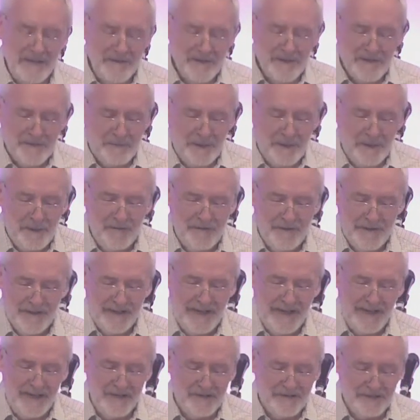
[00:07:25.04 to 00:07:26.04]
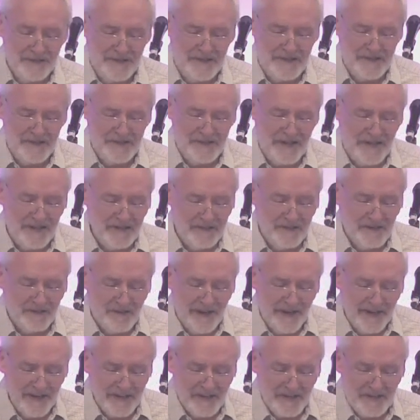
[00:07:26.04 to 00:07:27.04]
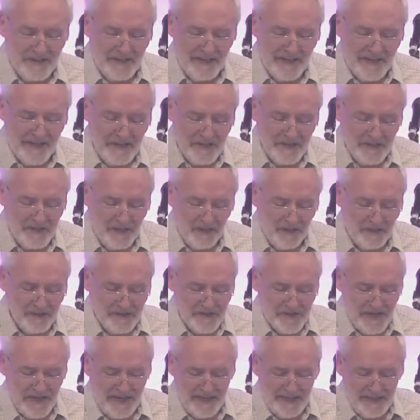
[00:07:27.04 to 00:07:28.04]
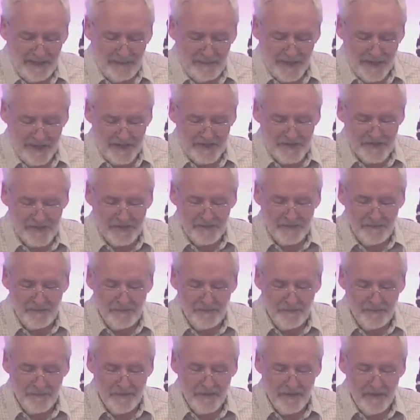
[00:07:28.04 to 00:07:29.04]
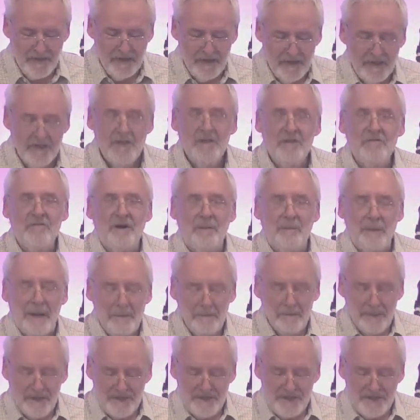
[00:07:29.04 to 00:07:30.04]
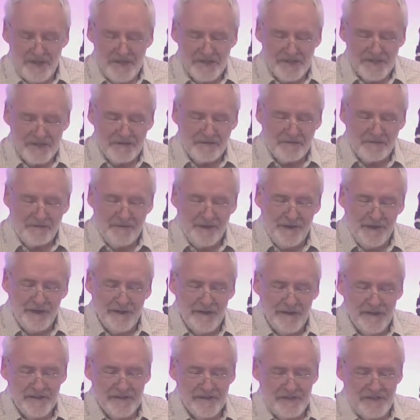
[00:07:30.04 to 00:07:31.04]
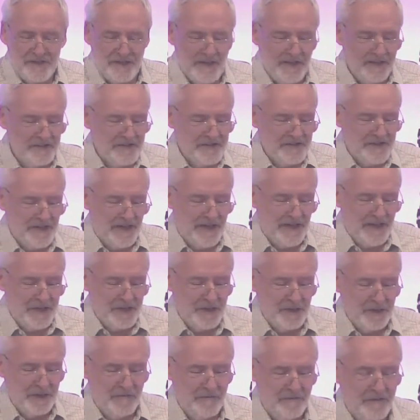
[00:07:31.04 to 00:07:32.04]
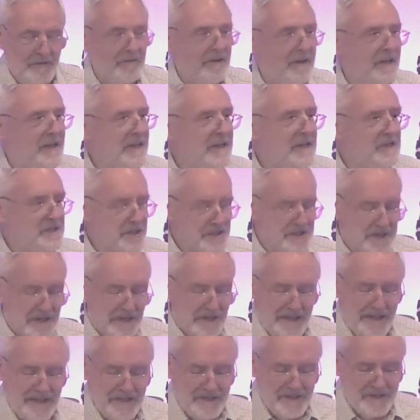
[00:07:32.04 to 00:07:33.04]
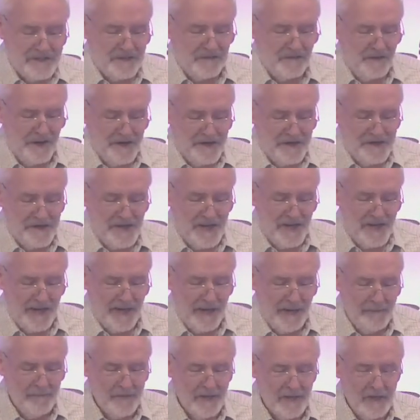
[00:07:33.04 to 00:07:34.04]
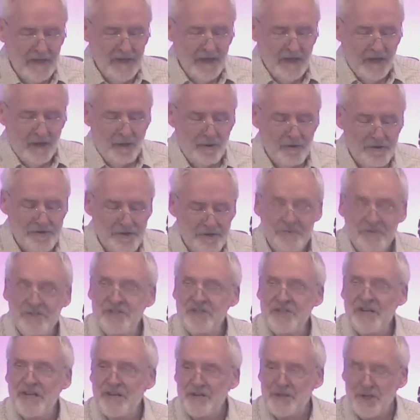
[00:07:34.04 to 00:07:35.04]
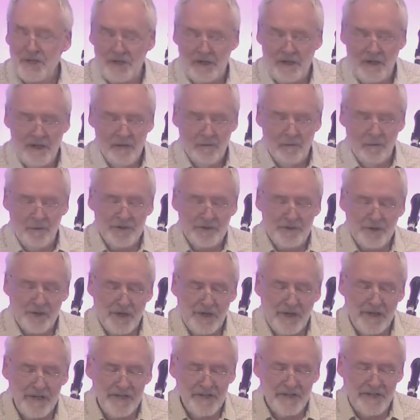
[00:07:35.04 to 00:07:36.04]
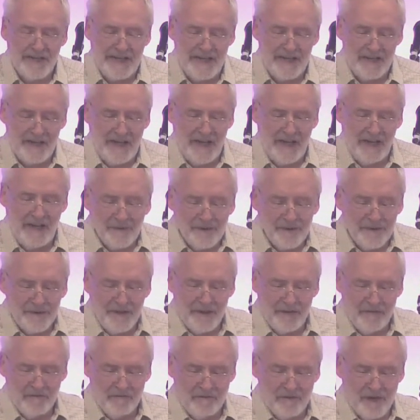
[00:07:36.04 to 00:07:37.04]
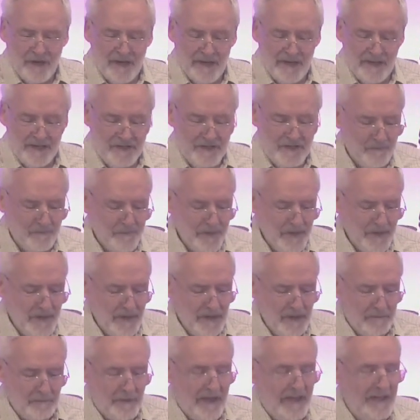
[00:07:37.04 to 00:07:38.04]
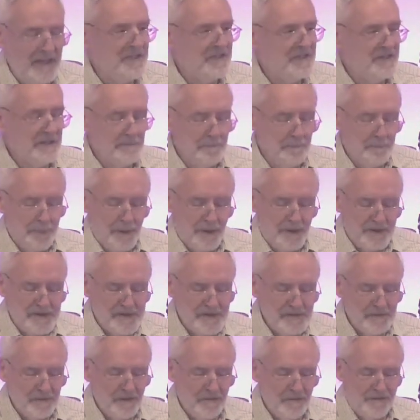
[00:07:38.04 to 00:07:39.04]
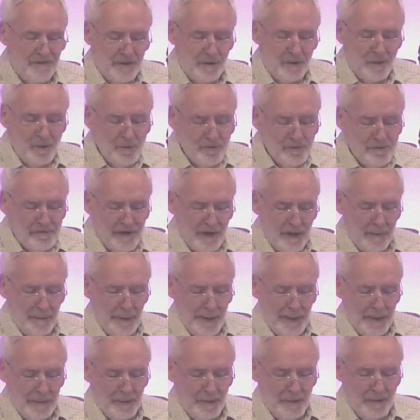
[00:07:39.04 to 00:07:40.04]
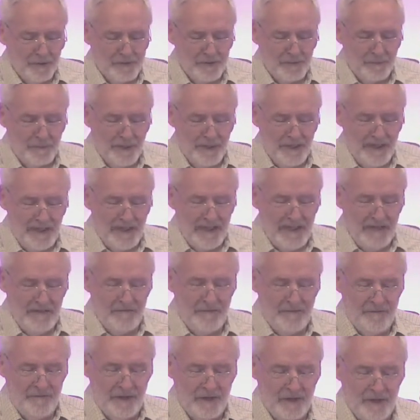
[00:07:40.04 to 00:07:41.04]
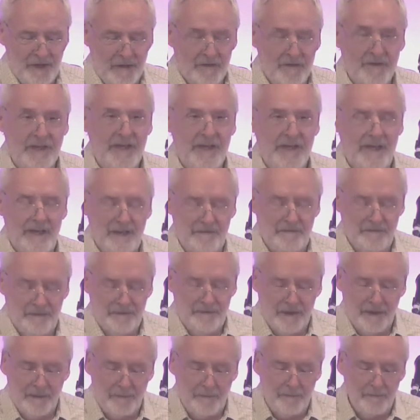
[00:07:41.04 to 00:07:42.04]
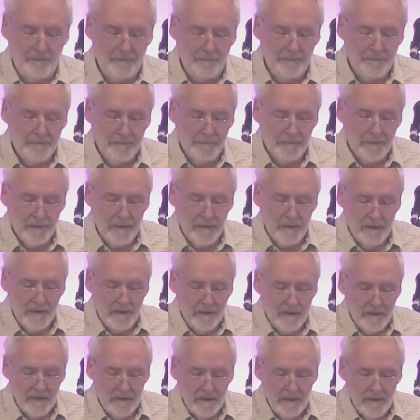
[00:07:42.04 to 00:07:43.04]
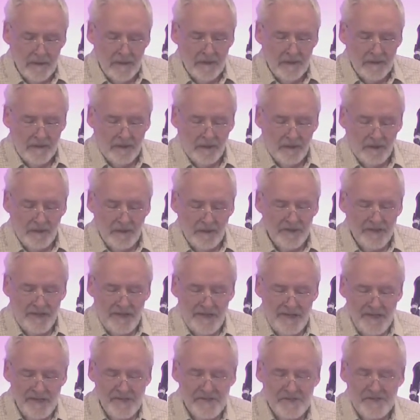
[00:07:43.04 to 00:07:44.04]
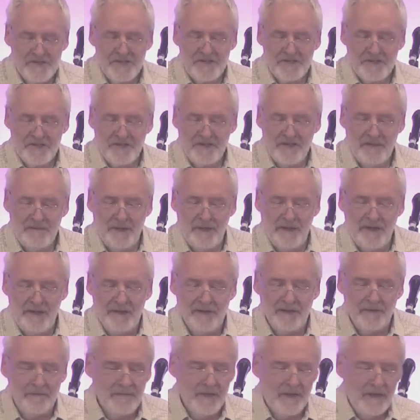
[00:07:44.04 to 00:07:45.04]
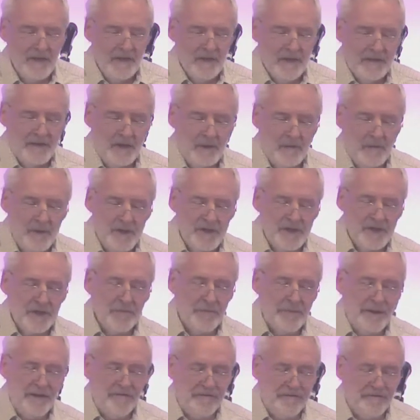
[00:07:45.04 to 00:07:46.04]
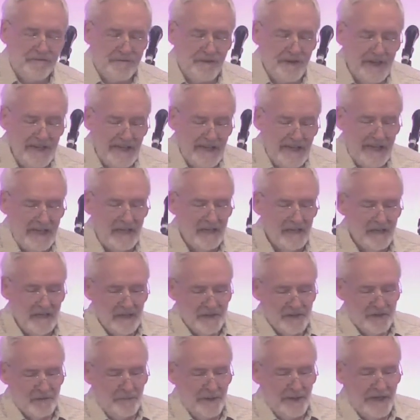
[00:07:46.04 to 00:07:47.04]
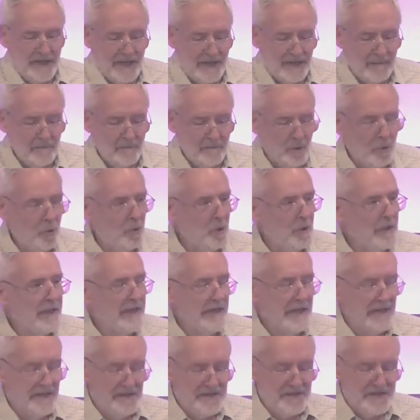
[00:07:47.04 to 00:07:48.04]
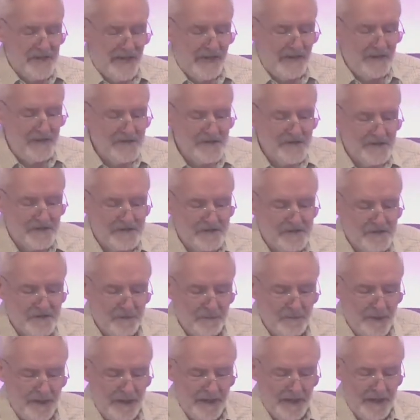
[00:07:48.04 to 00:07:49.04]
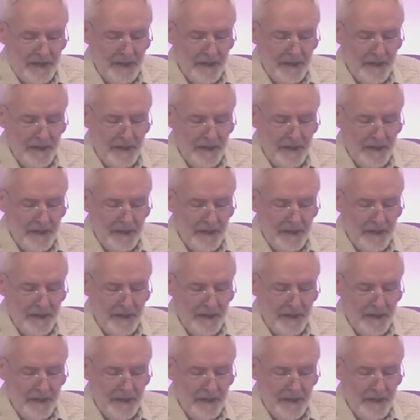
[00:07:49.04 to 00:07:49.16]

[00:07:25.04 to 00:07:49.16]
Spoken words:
perfect hatred is directed against God's enemies. Remember Jesus' furious denunciation of the religious leaders of his day, whose obsession with trying to get everything right made it impossible for ordinary people to believe that God cared for them. God is determined that we shall be free to become all he intends us to be.